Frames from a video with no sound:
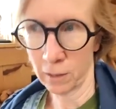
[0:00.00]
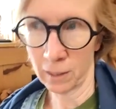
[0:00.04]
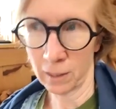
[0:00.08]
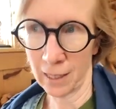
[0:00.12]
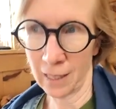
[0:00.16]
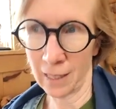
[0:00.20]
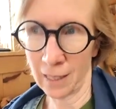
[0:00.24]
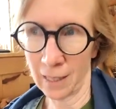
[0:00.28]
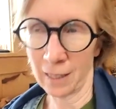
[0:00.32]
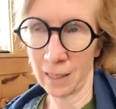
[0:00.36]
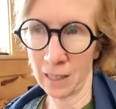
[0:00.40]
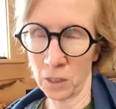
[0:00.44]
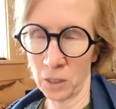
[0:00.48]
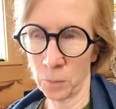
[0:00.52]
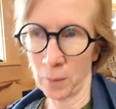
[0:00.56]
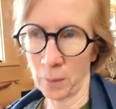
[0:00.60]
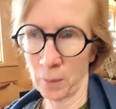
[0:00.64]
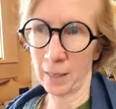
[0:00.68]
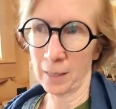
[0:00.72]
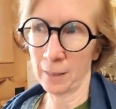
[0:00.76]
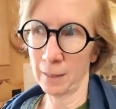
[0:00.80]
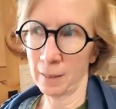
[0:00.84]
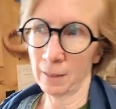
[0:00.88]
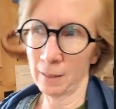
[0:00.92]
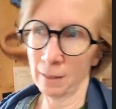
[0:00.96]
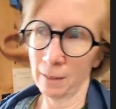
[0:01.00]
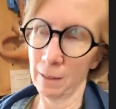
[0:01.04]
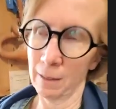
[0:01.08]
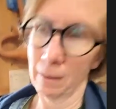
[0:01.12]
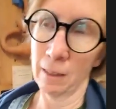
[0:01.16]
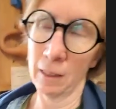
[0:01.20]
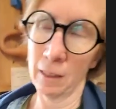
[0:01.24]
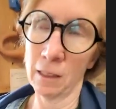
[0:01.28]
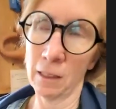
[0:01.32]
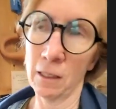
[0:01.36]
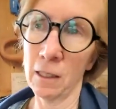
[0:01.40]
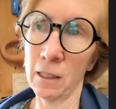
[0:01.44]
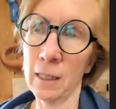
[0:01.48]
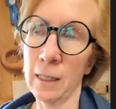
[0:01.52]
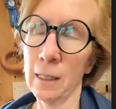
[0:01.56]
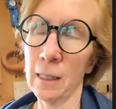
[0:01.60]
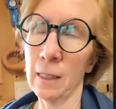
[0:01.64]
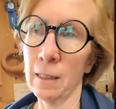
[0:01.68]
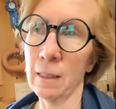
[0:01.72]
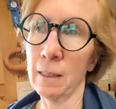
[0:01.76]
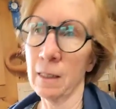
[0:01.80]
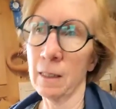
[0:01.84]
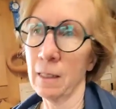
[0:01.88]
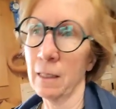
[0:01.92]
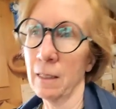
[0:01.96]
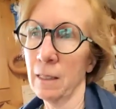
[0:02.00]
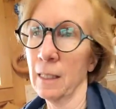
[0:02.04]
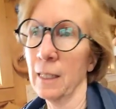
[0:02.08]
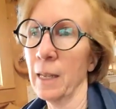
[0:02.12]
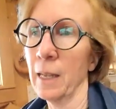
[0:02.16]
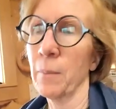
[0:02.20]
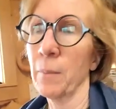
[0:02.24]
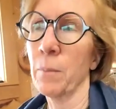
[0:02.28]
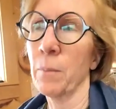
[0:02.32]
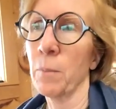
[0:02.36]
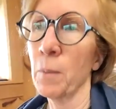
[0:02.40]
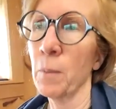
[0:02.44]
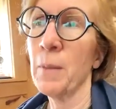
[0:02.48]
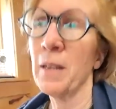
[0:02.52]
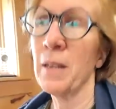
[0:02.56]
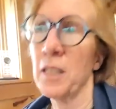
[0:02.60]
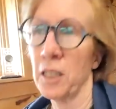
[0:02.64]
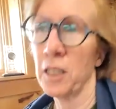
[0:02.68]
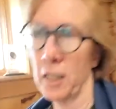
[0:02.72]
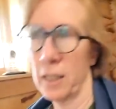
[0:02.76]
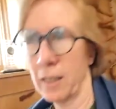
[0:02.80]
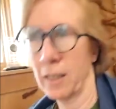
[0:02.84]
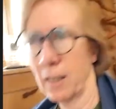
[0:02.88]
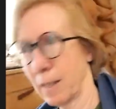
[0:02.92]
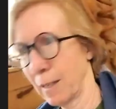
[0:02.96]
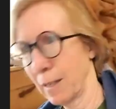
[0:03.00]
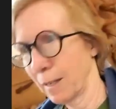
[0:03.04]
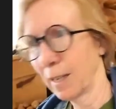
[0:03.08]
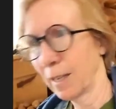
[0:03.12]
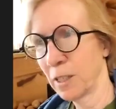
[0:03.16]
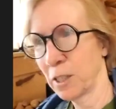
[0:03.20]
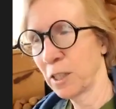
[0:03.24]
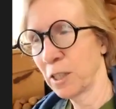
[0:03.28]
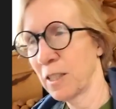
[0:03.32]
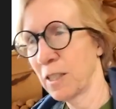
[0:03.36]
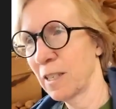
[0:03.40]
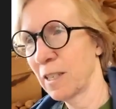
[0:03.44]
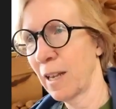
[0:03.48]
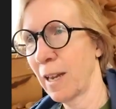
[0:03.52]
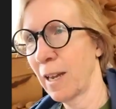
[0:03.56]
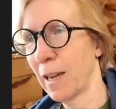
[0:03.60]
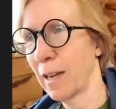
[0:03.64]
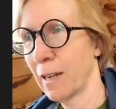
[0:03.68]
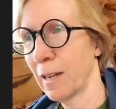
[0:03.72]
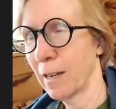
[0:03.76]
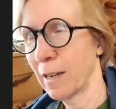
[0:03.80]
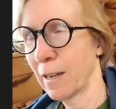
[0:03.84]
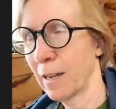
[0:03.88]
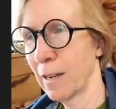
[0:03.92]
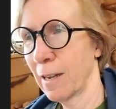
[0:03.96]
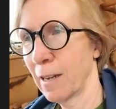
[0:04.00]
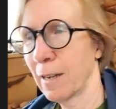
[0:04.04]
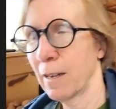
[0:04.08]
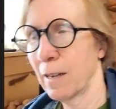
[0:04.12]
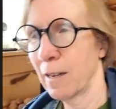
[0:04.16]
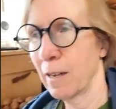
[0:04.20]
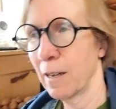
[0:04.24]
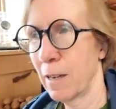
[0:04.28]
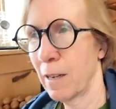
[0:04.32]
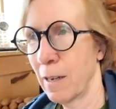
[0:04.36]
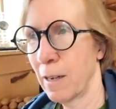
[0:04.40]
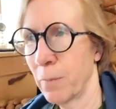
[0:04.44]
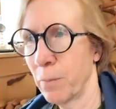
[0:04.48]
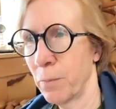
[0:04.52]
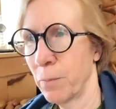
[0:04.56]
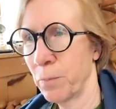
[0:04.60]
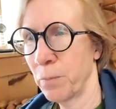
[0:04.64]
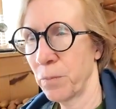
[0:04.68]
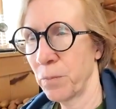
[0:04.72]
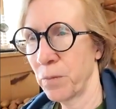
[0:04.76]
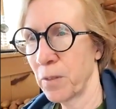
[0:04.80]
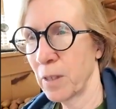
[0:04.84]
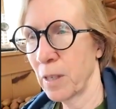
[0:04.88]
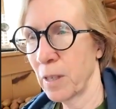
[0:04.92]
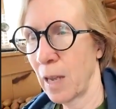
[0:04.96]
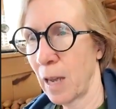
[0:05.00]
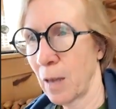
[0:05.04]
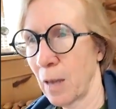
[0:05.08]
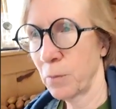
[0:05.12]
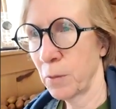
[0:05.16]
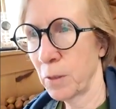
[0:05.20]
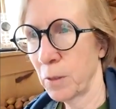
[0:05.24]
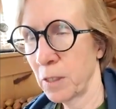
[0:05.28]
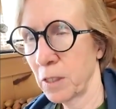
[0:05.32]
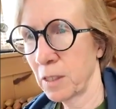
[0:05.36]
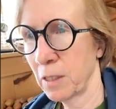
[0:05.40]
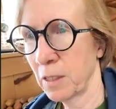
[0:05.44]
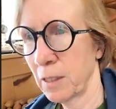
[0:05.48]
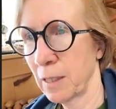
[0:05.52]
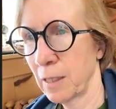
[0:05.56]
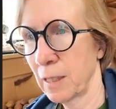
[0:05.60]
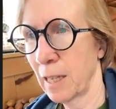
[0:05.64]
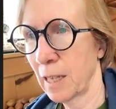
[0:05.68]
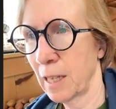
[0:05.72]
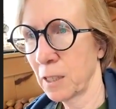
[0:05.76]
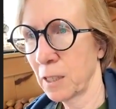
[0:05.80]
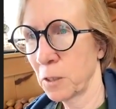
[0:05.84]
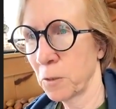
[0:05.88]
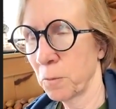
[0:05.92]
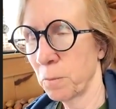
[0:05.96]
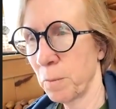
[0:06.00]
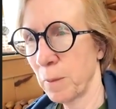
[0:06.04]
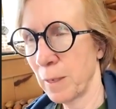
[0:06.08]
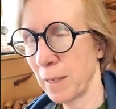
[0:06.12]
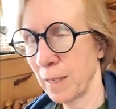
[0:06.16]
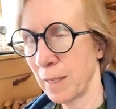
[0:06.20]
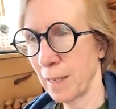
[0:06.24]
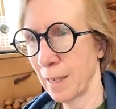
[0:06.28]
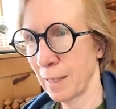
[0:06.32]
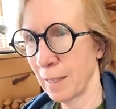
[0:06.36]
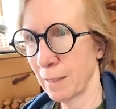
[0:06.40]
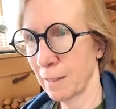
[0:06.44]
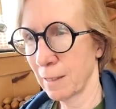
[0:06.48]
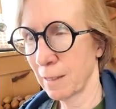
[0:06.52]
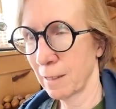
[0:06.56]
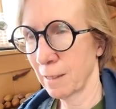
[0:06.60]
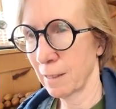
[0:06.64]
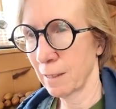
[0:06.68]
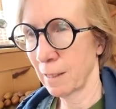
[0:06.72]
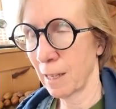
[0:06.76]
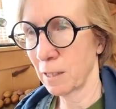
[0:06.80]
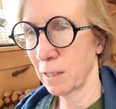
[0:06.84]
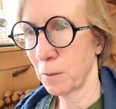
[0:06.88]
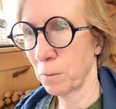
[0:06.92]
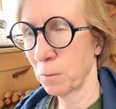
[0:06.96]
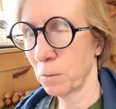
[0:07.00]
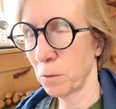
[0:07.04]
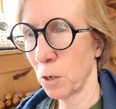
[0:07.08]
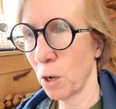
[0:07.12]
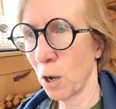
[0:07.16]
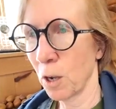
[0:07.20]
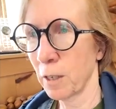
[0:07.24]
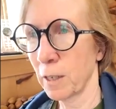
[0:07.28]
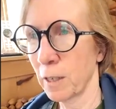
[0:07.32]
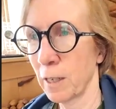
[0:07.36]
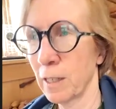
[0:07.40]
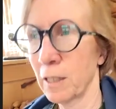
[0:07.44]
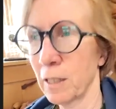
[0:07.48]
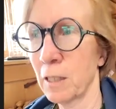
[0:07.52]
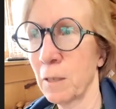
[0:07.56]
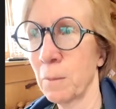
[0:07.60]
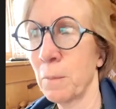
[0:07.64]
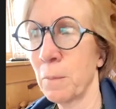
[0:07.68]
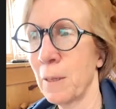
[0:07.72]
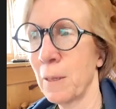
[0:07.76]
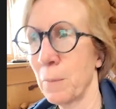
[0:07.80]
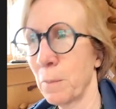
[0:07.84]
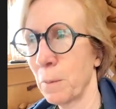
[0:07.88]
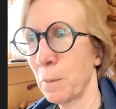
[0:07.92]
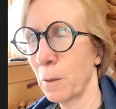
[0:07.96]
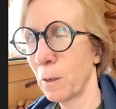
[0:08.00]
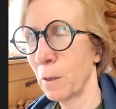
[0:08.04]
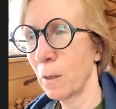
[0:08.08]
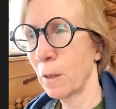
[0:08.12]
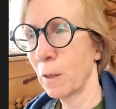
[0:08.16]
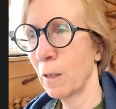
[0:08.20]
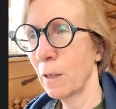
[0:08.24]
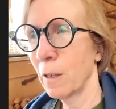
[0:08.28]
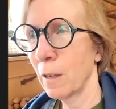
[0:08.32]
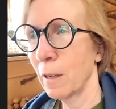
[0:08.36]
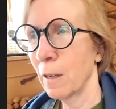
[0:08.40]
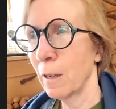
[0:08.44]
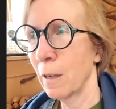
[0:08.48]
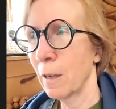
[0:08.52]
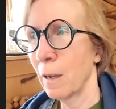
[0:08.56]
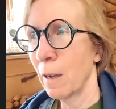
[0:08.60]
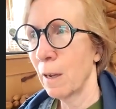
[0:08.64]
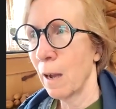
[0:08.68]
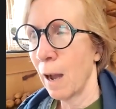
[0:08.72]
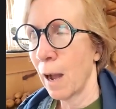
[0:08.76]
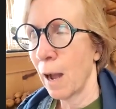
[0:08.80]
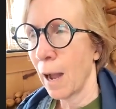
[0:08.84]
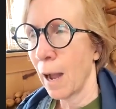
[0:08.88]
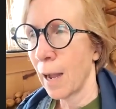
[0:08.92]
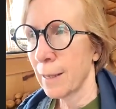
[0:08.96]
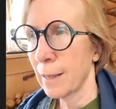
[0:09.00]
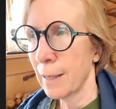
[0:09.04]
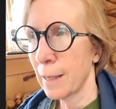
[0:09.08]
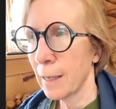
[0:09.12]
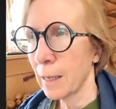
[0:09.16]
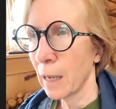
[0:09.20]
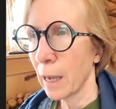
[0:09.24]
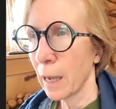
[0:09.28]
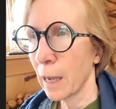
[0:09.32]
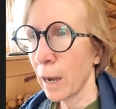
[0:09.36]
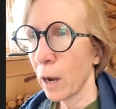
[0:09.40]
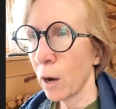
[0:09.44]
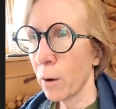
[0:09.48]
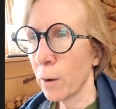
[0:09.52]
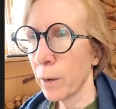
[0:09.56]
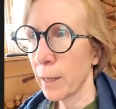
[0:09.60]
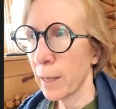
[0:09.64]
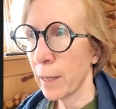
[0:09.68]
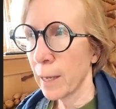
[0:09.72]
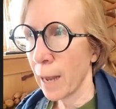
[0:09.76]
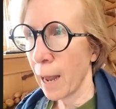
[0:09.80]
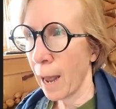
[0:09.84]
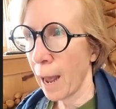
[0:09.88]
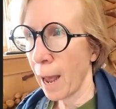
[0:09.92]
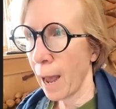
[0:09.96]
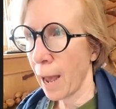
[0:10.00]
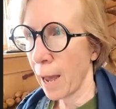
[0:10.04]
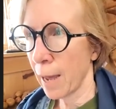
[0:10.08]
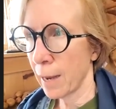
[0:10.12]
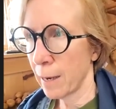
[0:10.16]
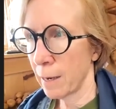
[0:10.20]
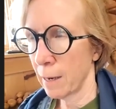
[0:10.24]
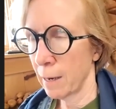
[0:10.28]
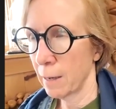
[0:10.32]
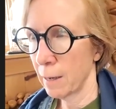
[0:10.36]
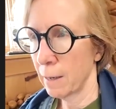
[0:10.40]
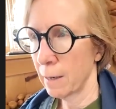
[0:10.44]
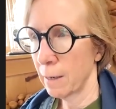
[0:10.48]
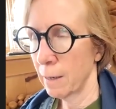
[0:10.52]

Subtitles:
get the space, just to get permission, I should say. Obviously lots of meetings, lots of talking to people. I think I already had